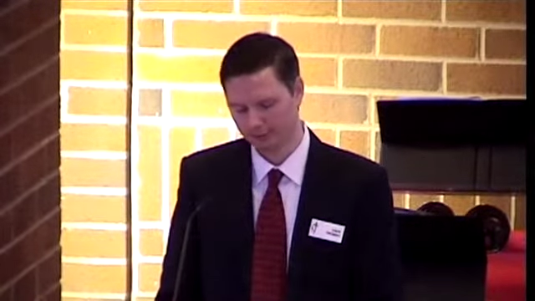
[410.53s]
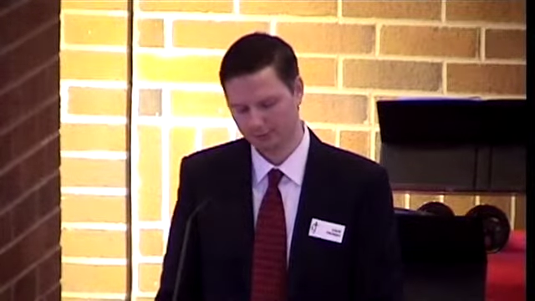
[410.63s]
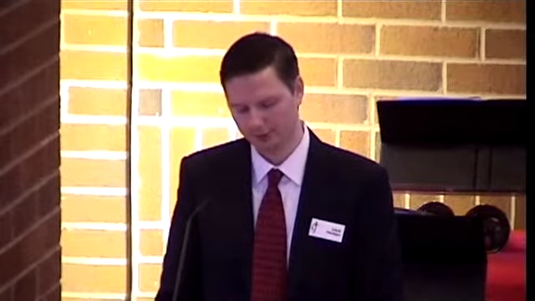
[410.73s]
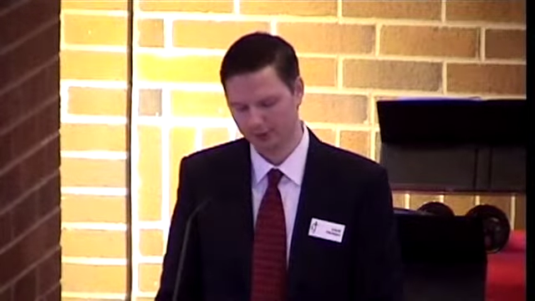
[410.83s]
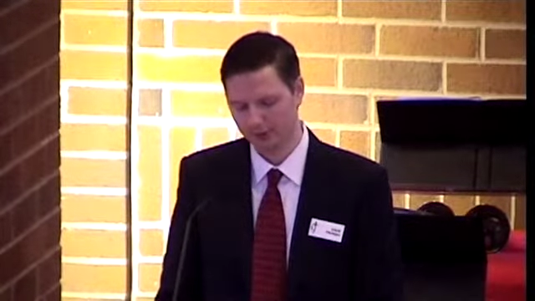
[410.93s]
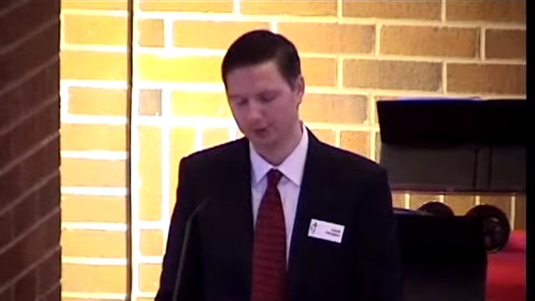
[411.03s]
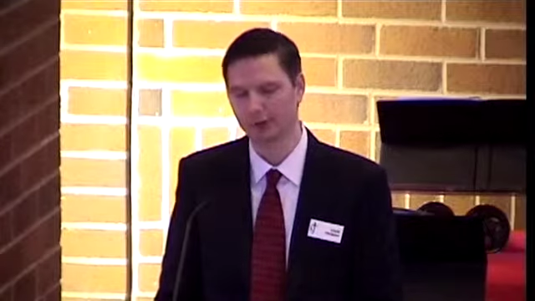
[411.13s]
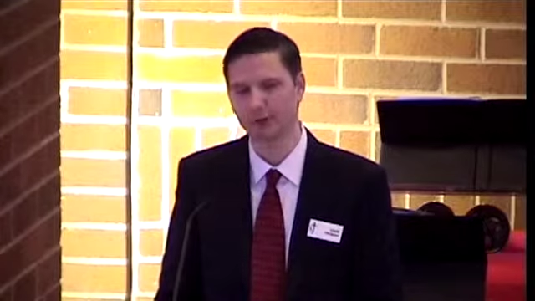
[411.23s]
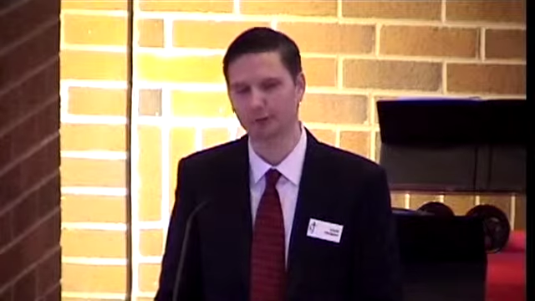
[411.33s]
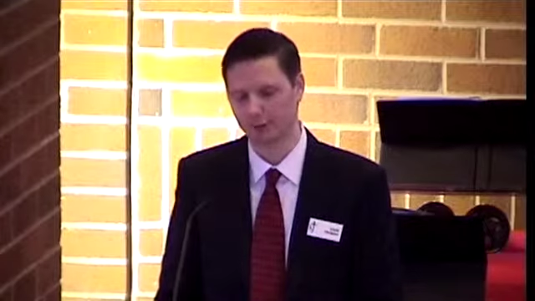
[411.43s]
And then in a
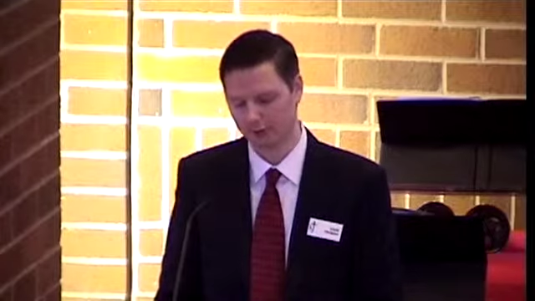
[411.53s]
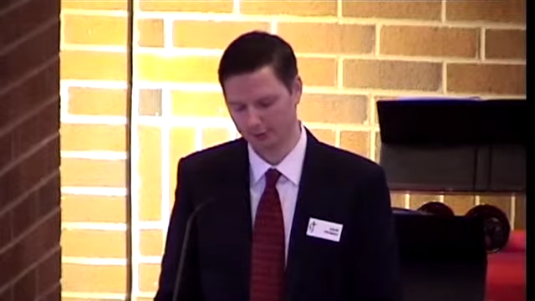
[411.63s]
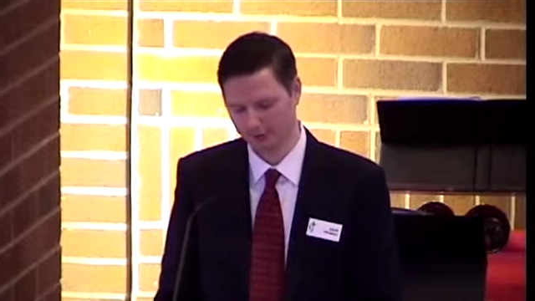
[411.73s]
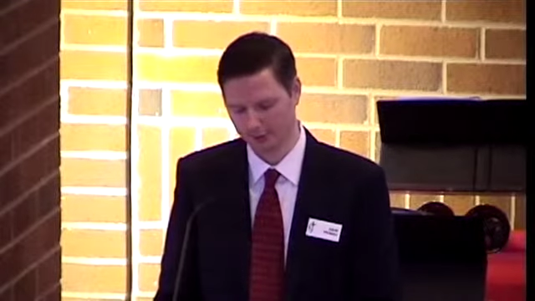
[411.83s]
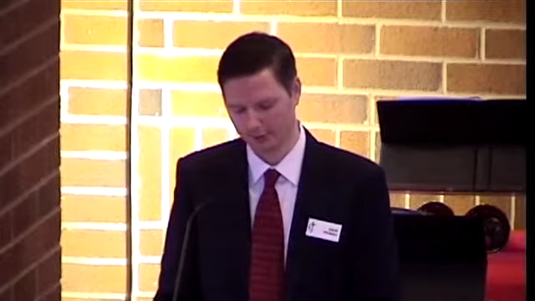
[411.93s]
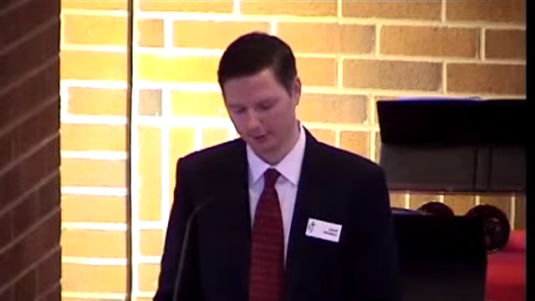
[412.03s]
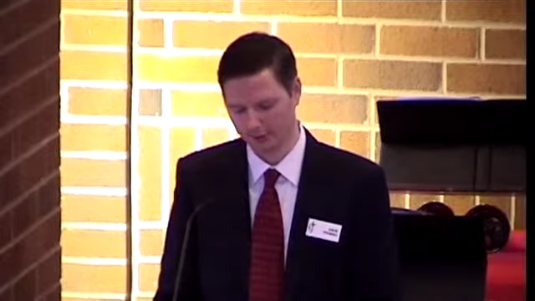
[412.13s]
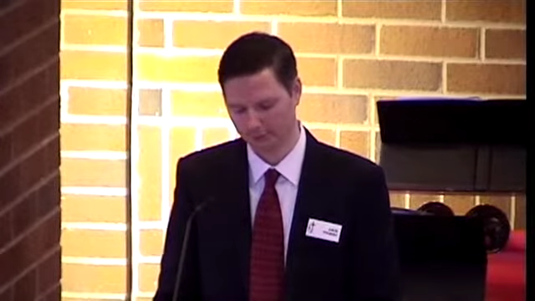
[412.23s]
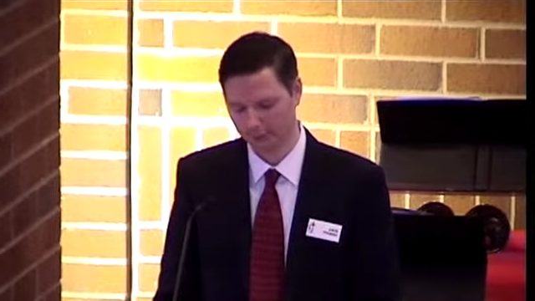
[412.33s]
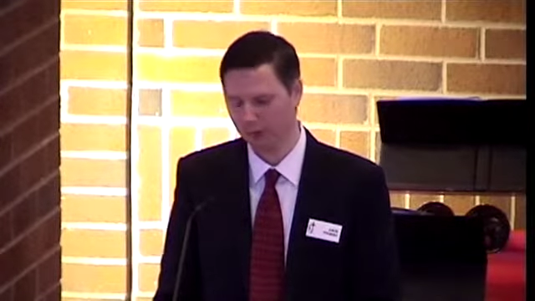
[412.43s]
gentle voice, she said,
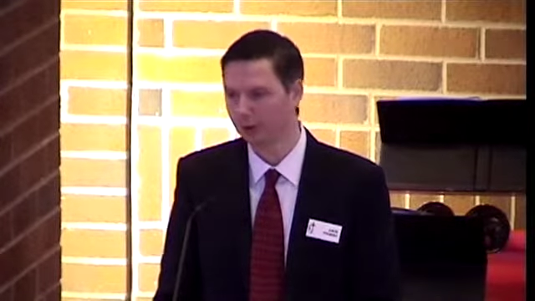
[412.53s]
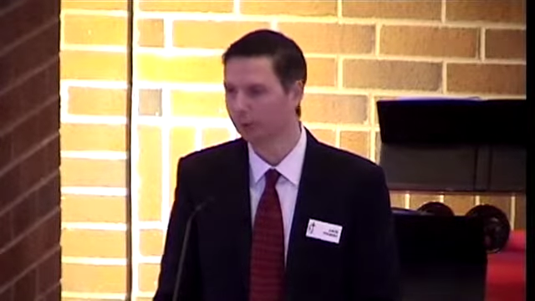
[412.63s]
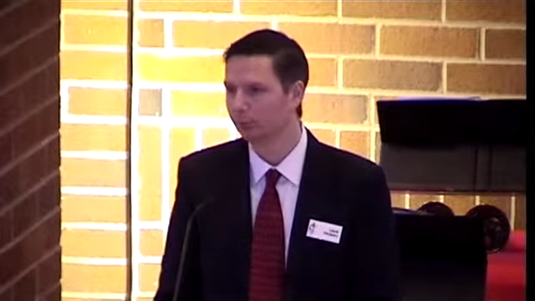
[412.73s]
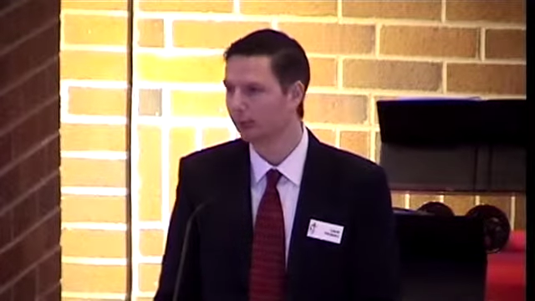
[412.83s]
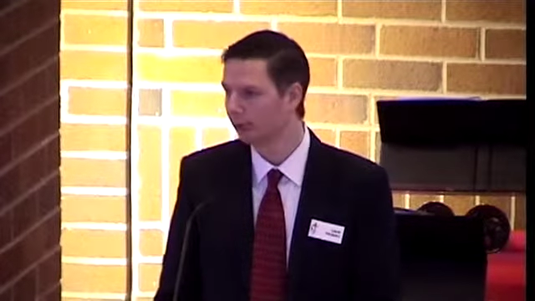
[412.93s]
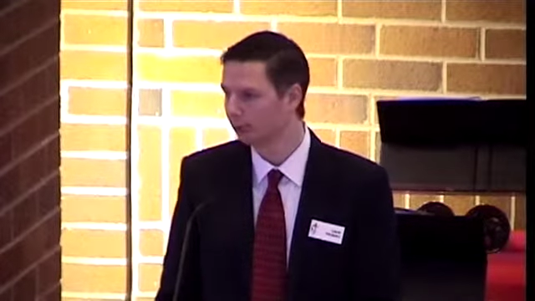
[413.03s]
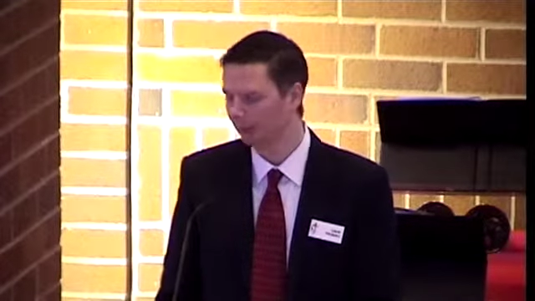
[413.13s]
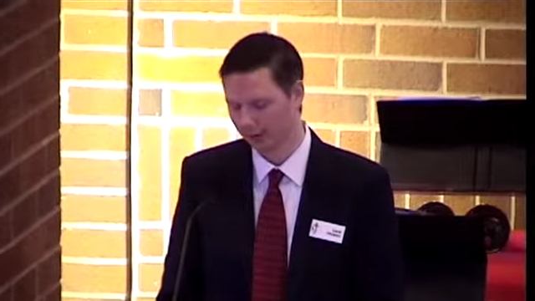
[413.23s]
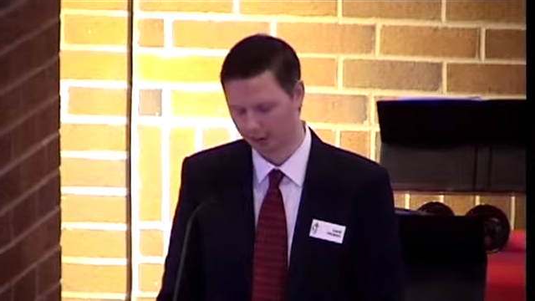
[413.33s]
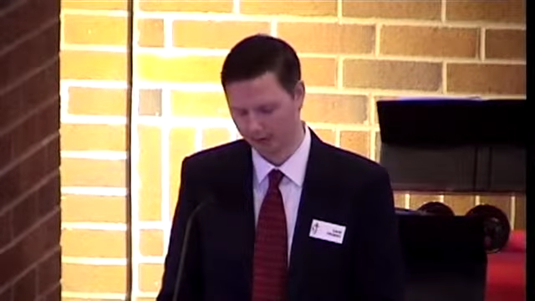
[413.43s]
"But here's my
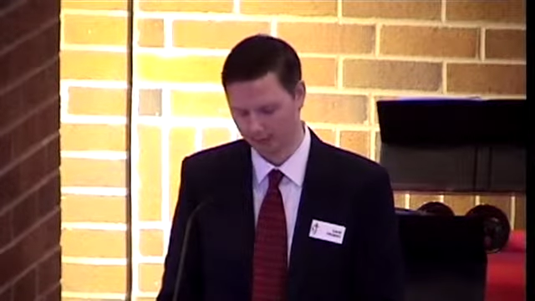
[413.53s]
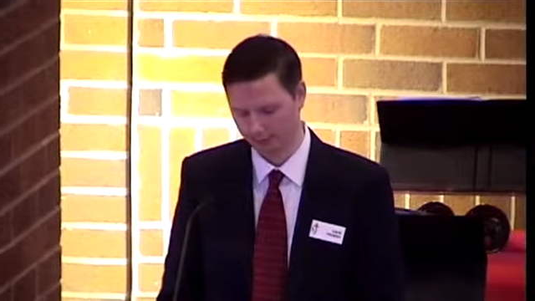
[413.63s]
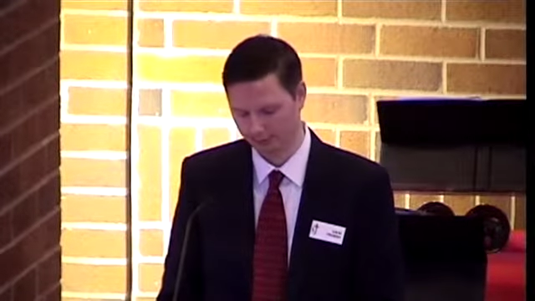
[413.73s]
card.